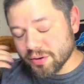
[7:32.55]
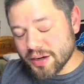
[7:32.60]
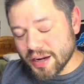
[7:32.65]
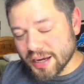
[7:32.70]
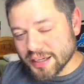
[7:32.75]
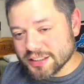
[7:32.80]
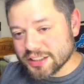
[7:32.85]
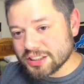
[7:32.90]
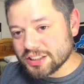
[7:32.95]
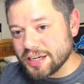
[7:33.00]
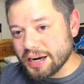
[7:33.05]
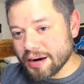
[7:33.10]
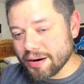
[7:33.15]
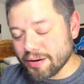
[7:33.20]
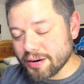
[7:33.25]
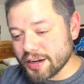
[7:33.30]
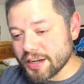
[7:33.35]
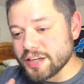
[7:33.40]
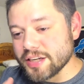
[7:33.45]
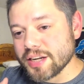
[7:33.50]

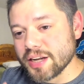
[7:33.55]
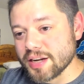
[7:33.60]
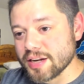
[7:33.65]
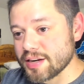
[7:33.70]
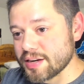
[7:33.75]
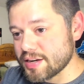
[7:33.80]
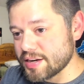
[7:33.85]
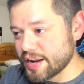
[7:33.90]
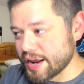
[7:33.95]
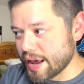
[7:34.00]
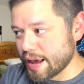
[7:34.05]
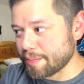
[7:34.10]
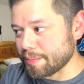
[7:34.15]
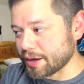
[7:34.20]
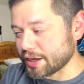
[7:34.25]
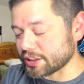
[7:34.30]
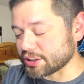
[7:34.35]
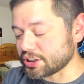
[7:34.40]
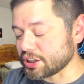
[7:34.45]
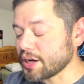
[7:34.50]
dexterity to
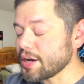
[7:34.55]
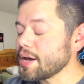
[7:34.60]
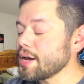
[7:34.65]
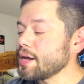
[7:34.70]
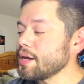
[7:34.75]
damage.